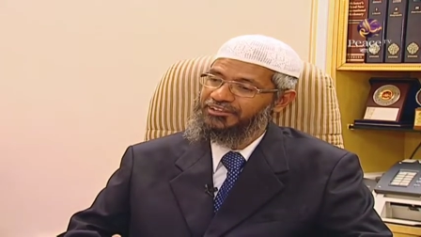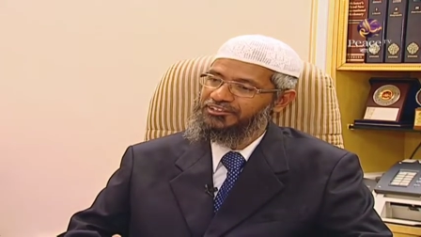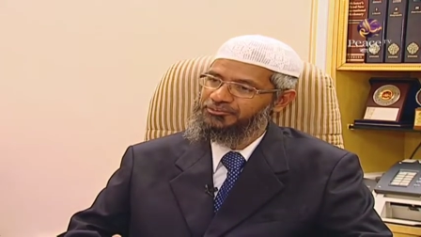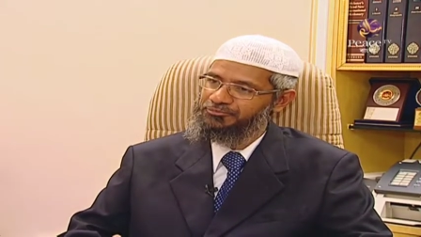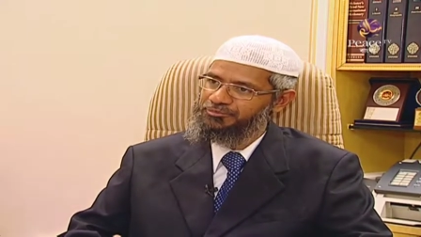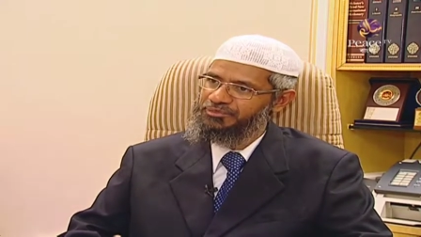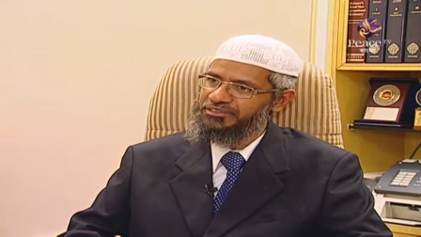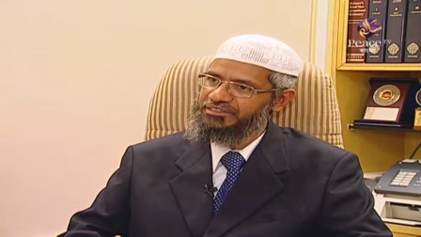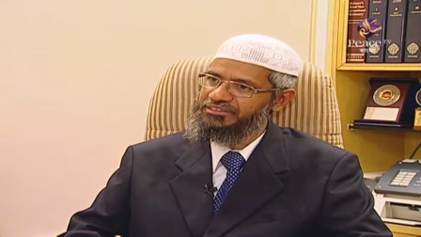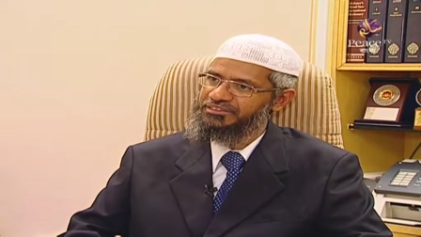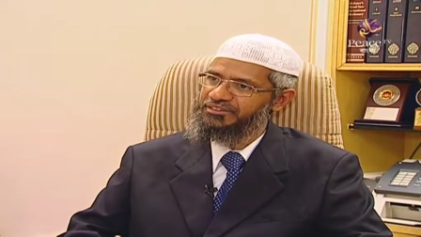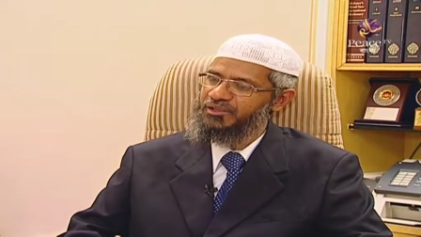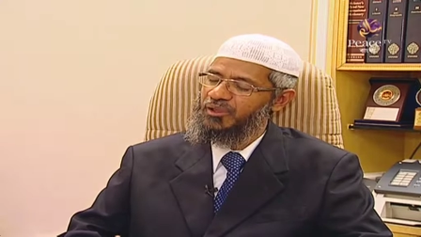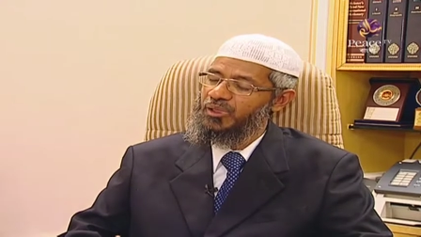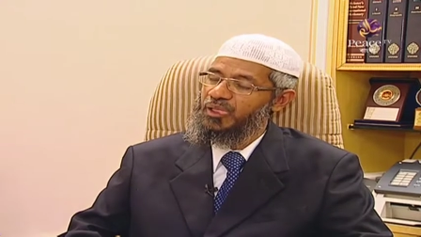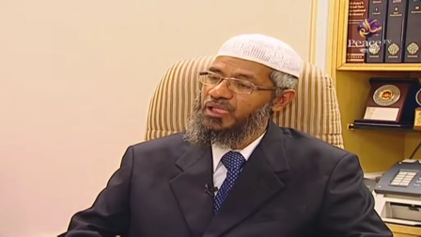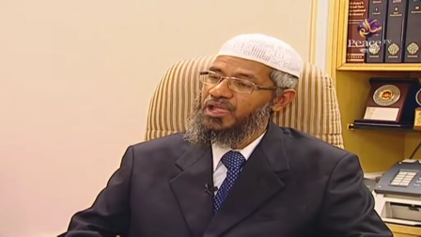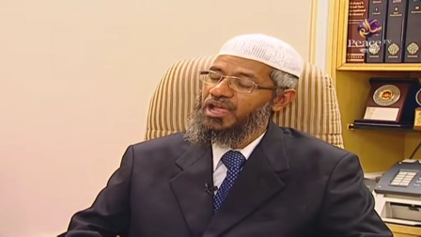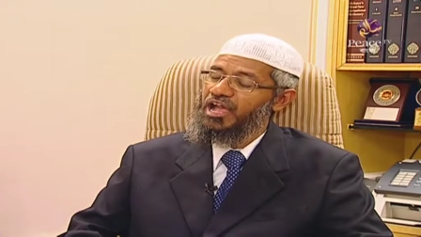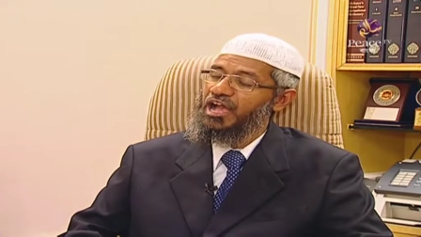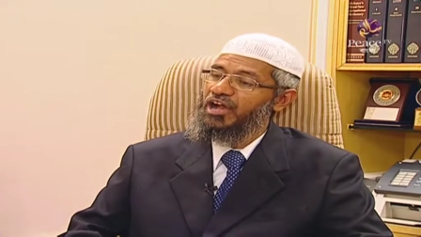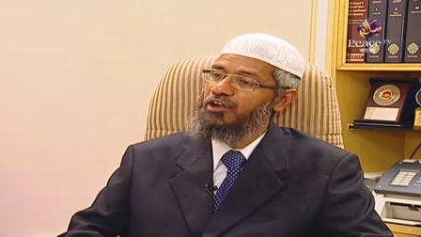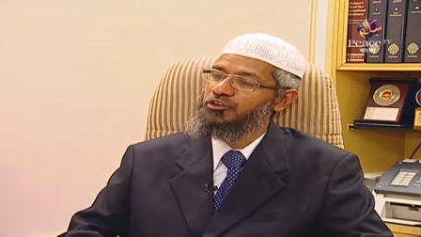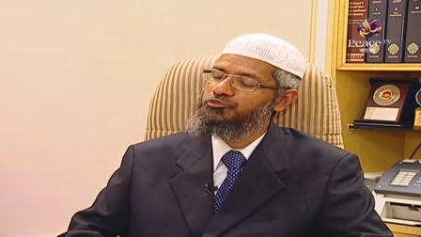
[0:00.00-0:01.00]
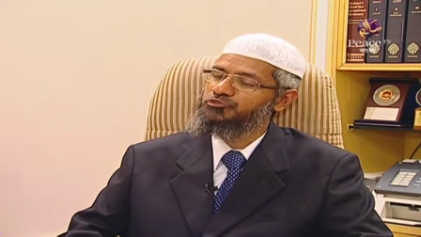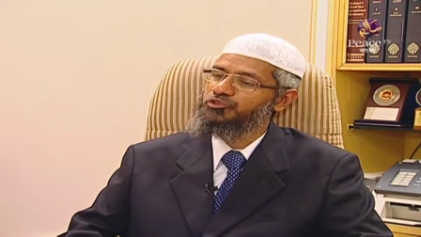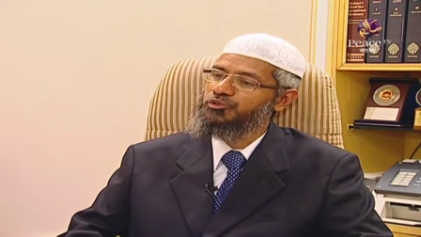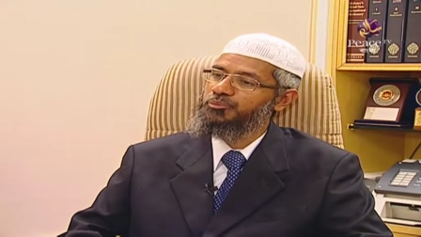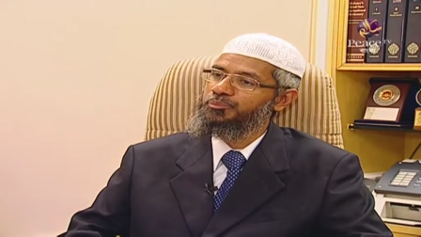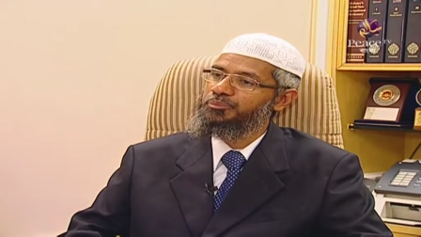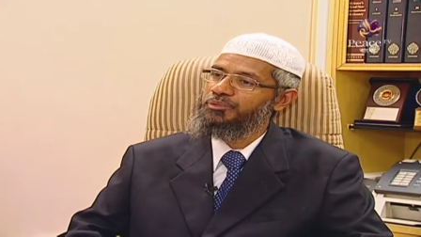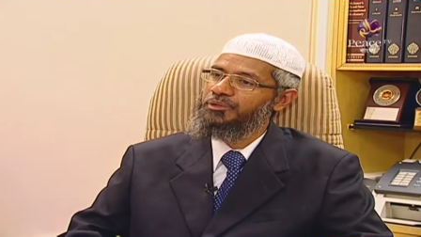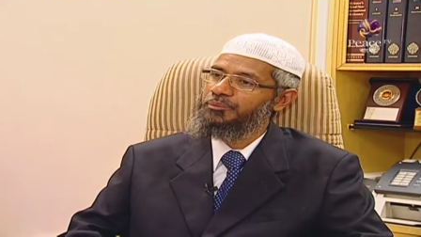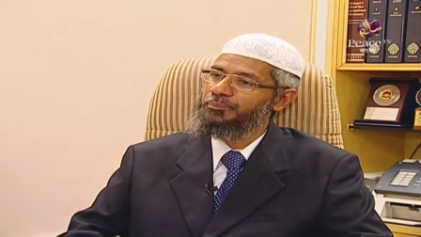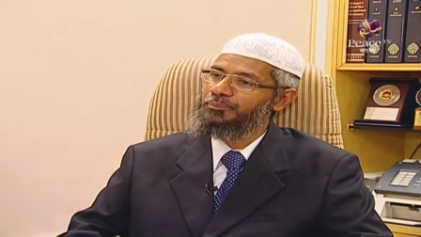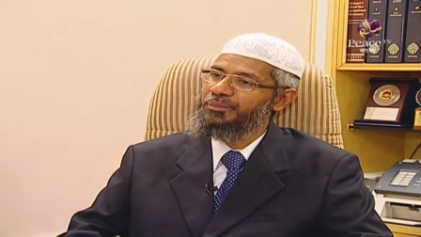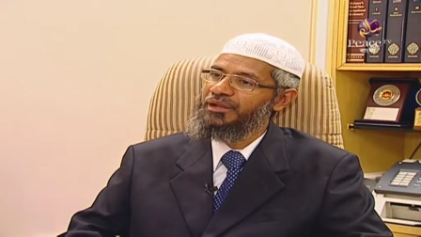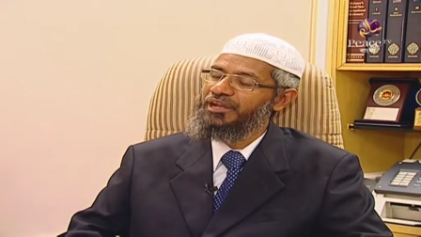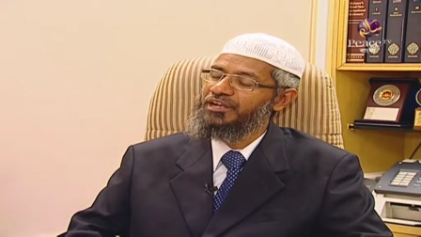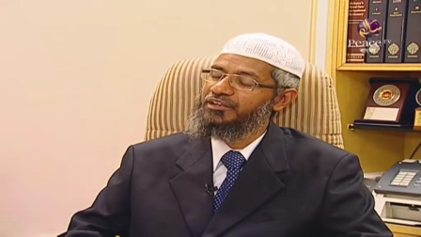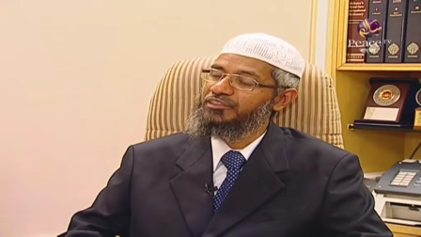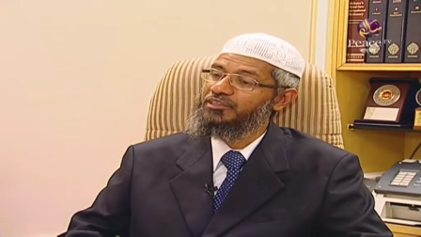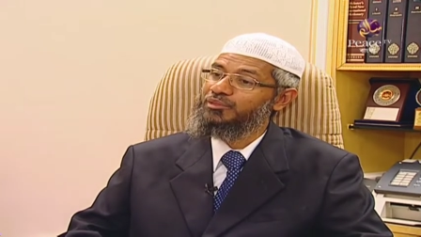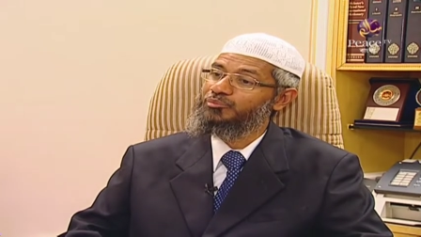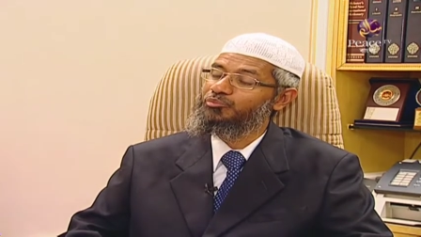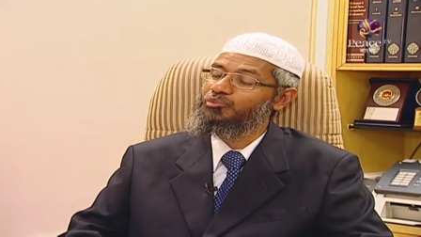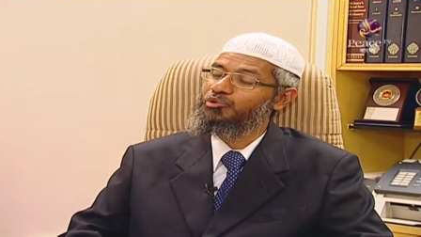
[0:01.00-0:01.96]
any speech, I also prepared